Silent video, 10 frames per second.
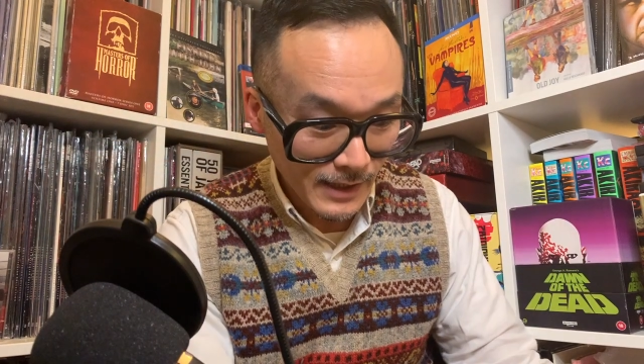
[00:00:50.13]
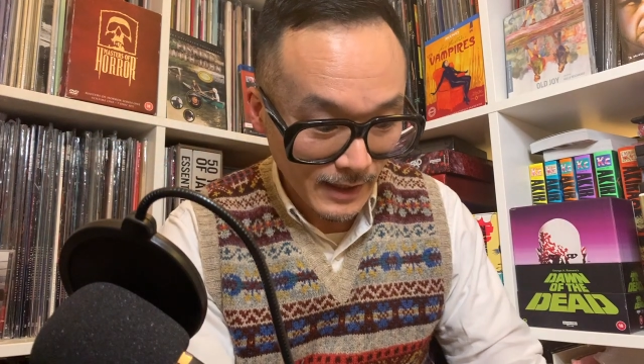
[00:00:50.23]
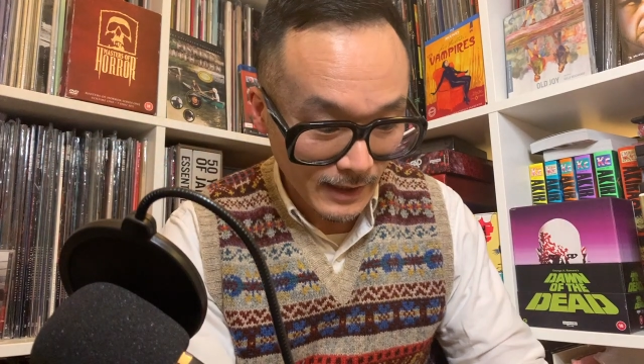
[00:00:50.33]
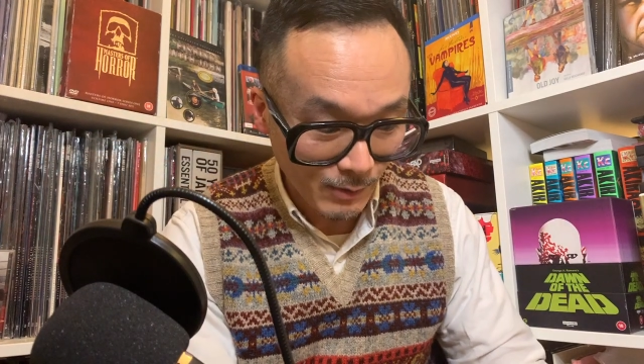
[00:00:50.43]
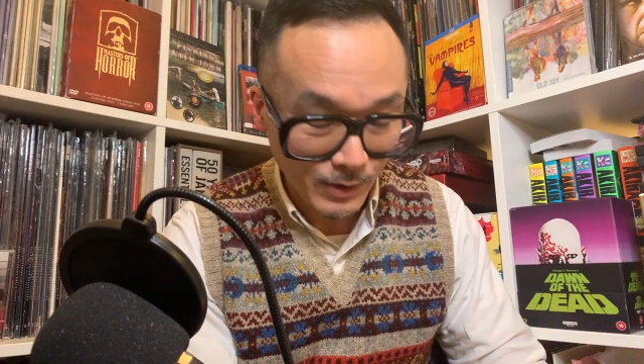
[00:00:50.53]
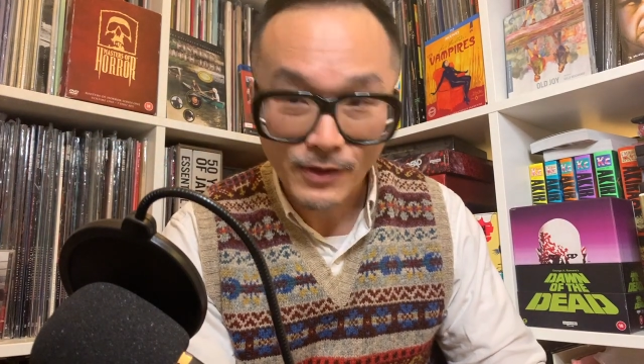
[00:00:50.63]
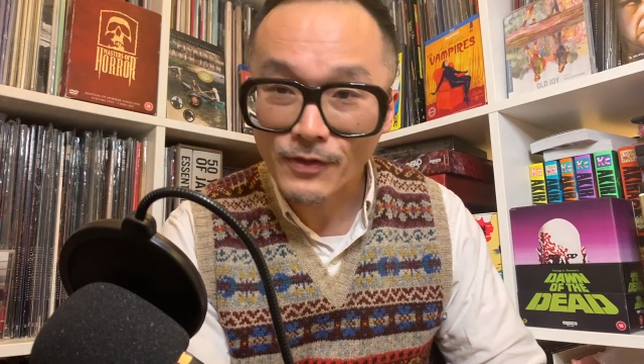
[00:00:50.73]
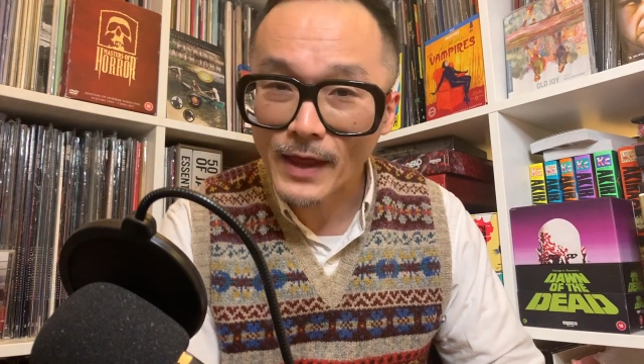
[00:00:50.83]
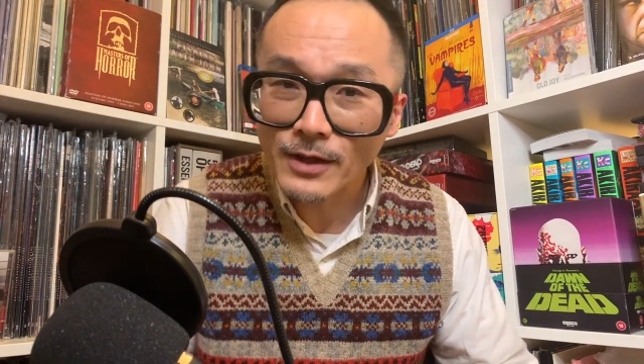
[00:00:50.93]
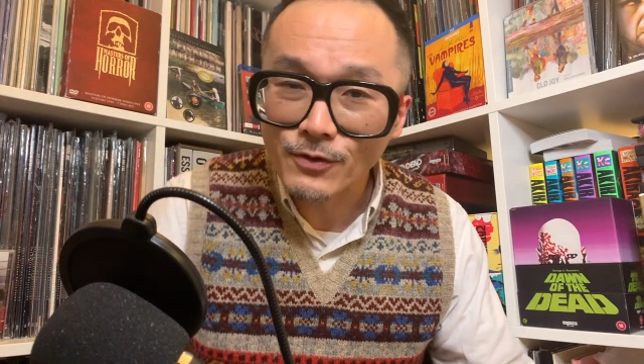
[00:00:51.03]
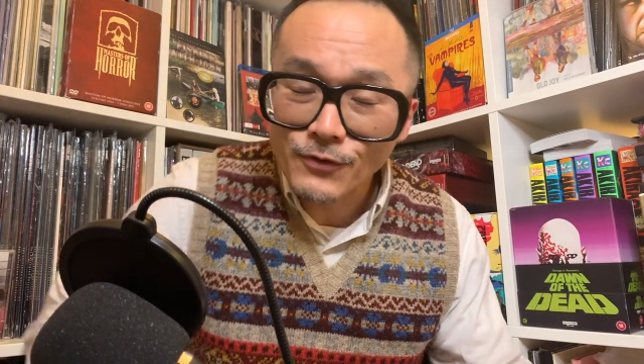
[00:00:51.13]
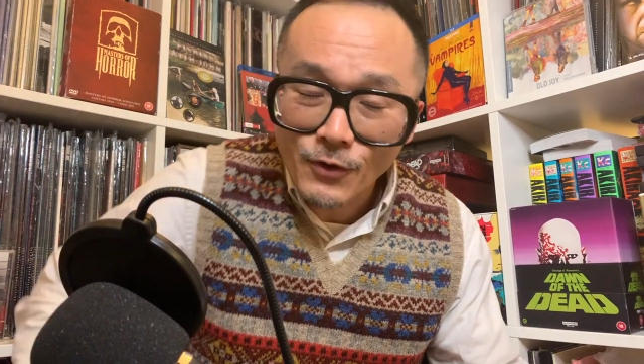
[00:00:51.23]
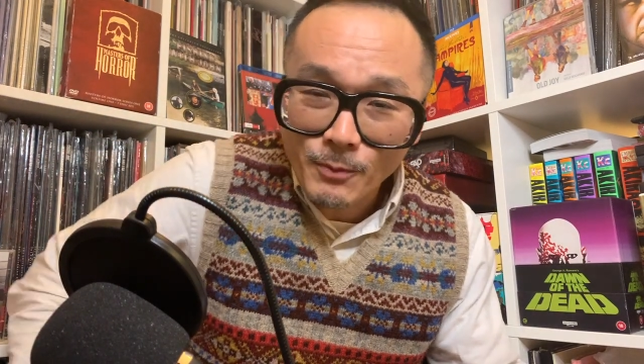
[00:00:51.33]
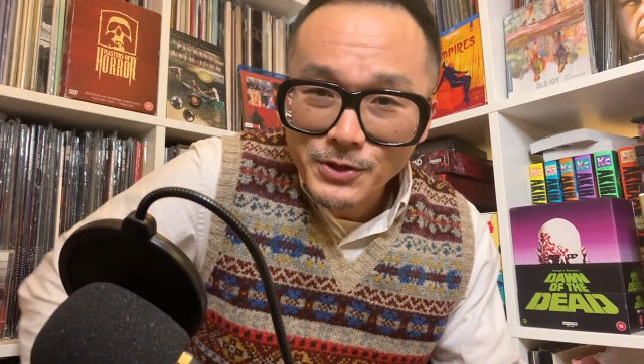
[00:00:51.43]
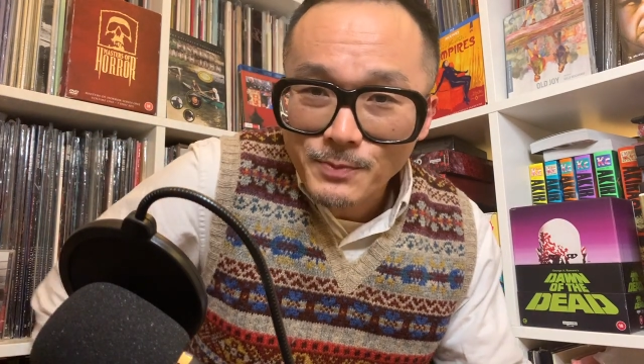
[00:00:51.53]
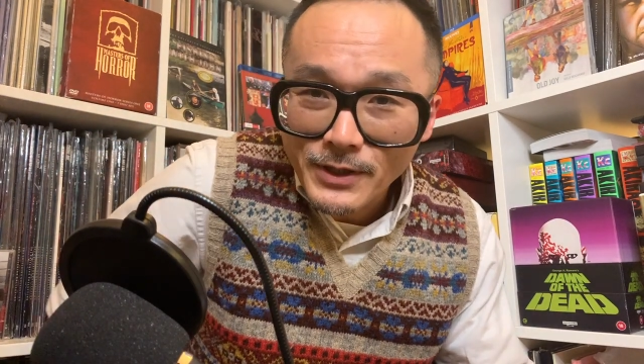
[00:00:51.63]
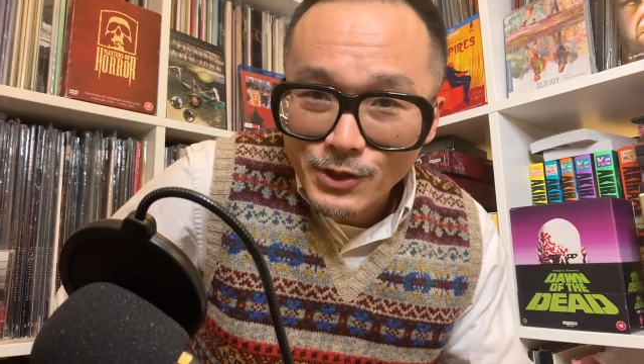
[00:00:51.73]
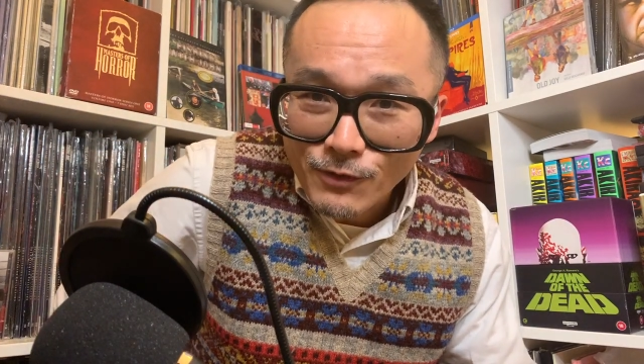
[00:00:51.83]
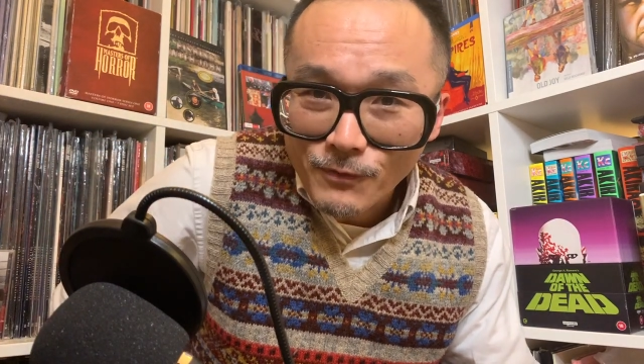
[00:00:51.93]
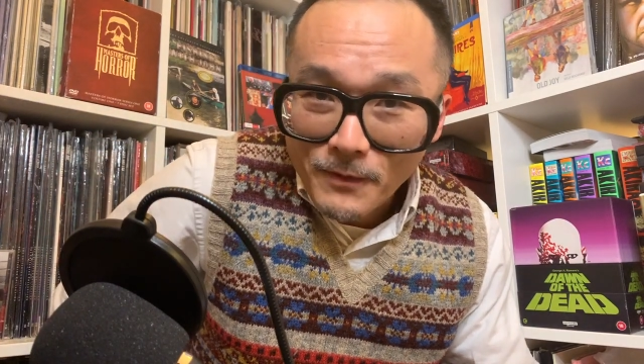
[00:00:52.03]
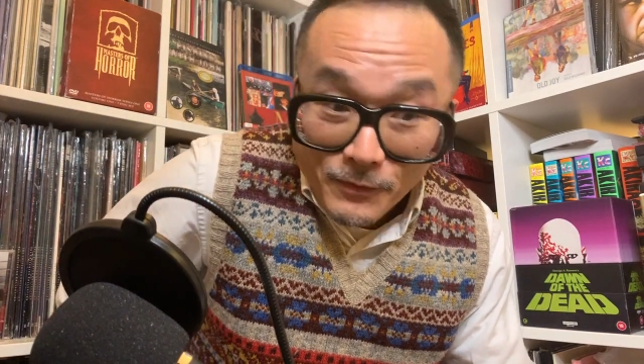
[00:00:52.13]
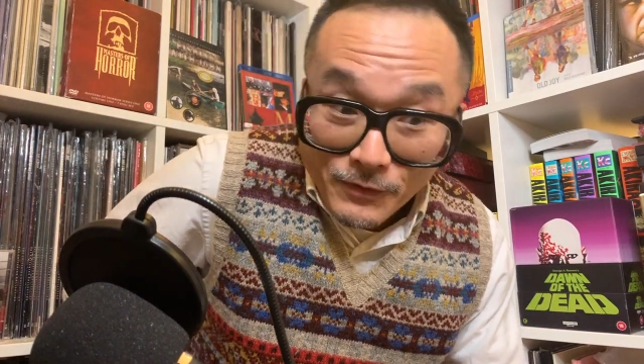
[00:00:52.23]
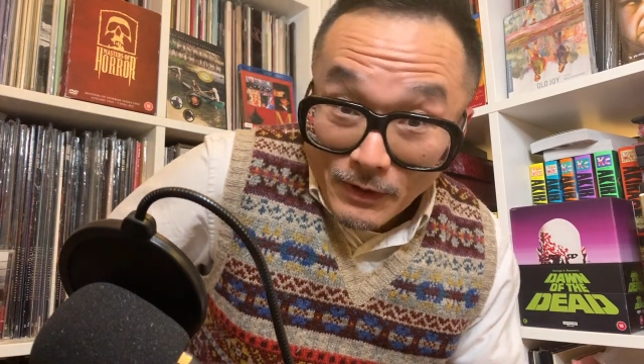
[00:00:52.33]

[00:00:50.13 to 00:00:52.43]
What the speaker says: And I want to thank you so much, my dear friend, for this.